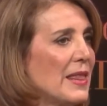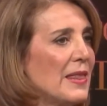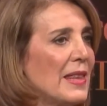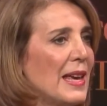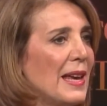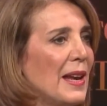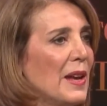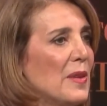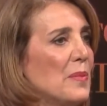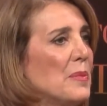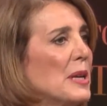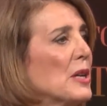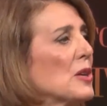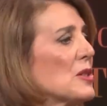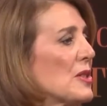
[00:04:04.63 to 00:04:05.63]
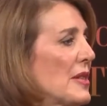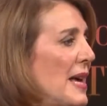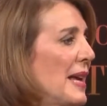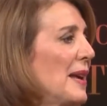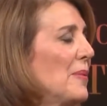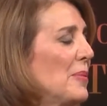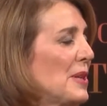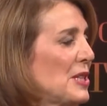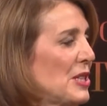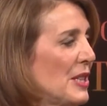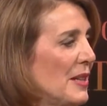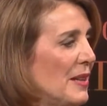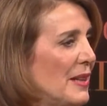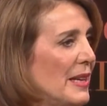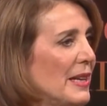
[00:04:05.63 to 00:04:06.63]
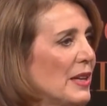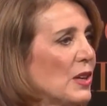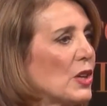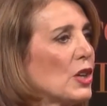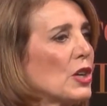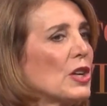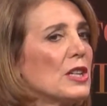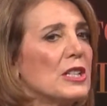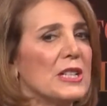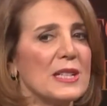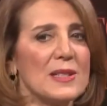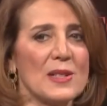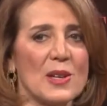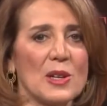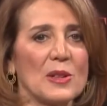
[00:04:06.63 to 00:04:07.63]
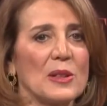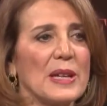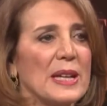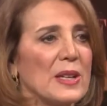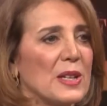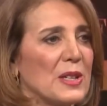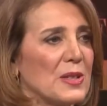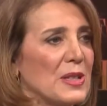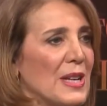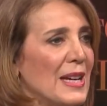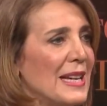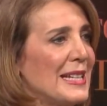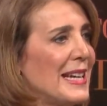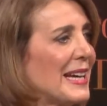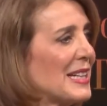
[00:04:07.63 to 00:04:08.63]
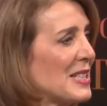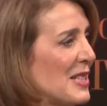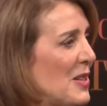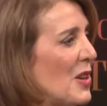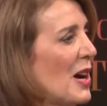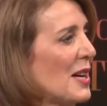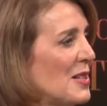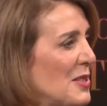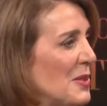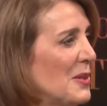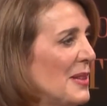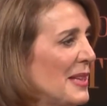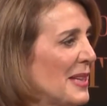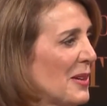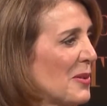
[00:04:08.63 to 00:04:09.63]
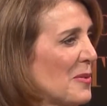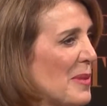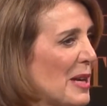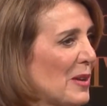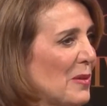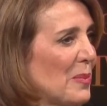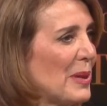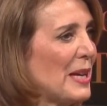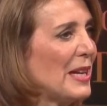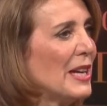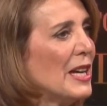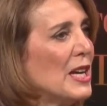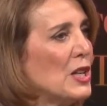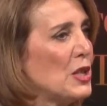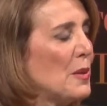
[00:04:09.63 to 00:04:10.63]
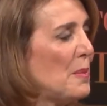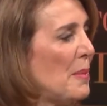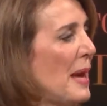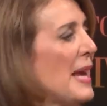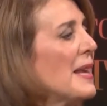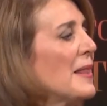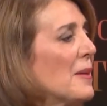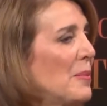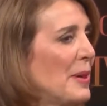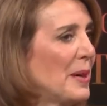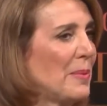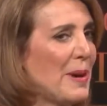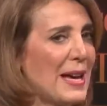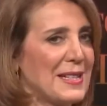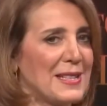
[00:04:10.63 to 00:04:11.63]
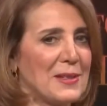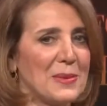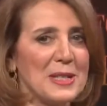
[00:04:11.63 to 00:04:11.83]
that mirrors that ambition, that encourages our leaders to actually not do the incremental, but to make the big bets. And